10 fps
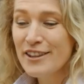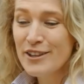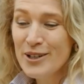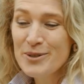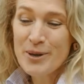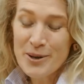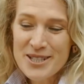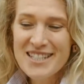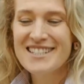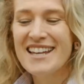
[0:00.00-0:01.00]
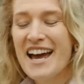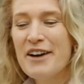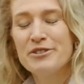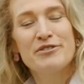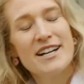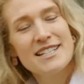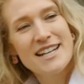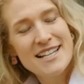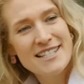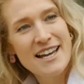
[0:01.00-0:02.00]
third process, they have to write an
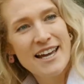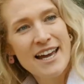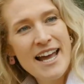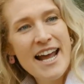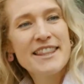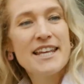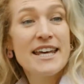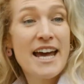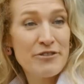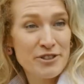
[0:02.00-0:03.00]
essay. And then they have